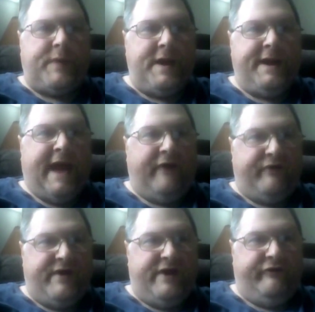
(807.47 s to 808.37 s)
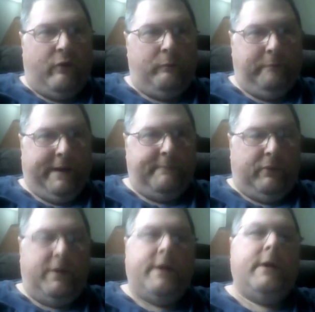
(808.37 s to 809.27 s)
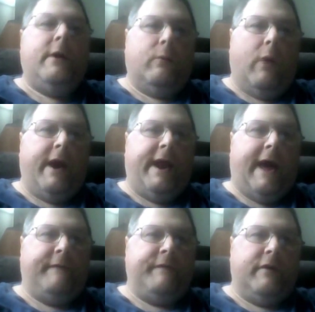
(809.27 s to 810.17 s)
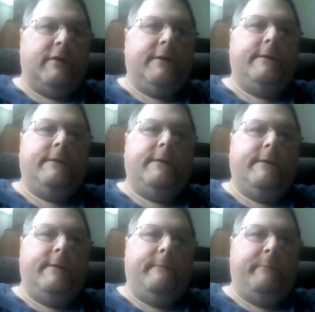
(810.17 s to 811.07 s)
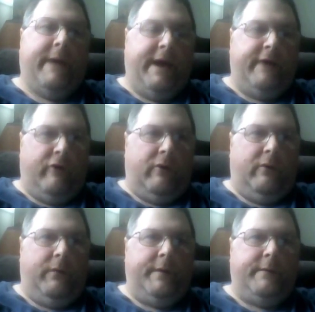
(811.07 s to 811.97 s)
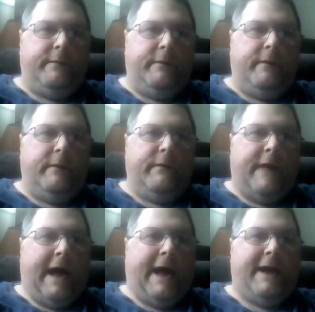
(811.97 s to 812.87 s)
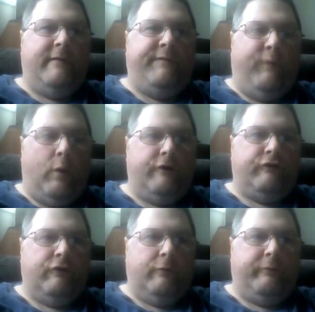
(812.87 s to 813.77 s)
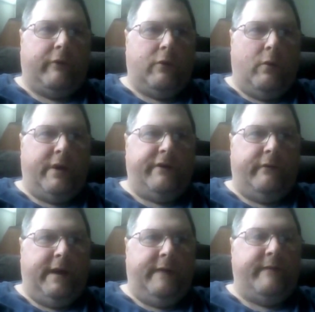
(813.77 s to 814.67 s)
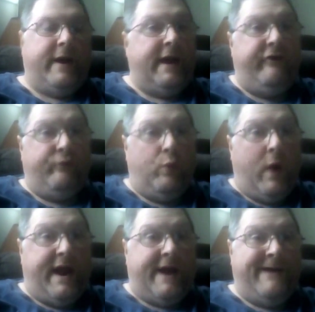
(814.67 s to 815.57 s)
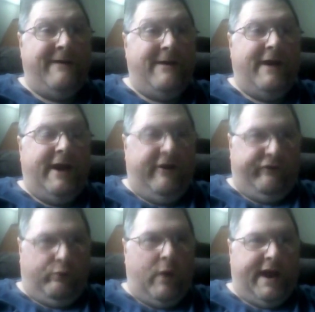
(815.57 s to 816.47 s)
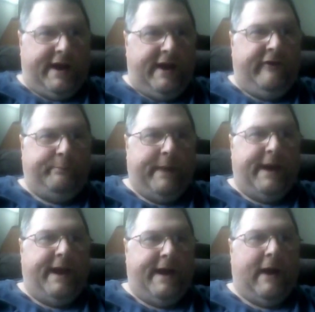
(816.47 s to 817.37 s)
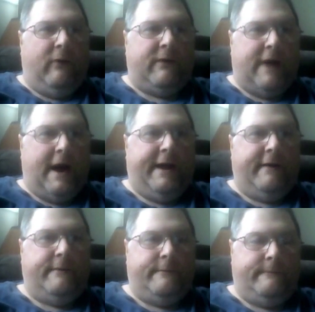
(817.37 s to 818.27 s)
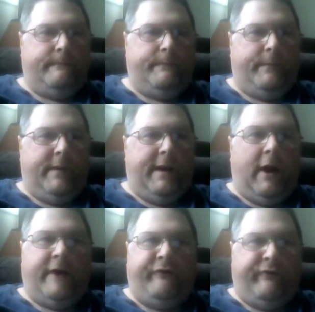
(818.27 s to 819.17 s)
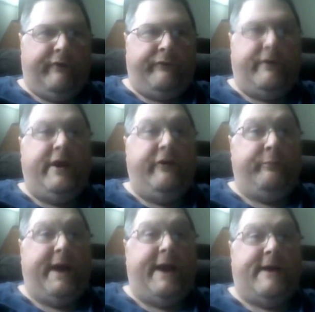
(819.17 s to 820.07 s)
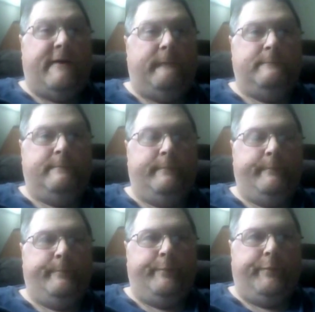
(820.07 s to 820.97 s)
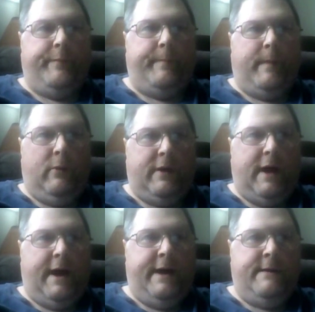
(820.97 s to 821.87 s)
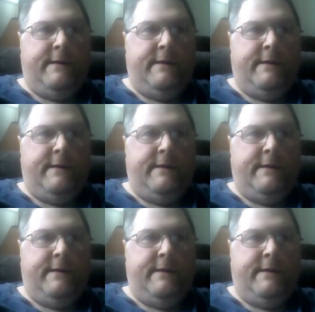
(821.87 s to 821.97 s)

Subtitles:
gassing his own people right after being told that foreign troops are going to leave. And he's winning. He's beating Al Qaeda, ISIS. He's beating them. Okay?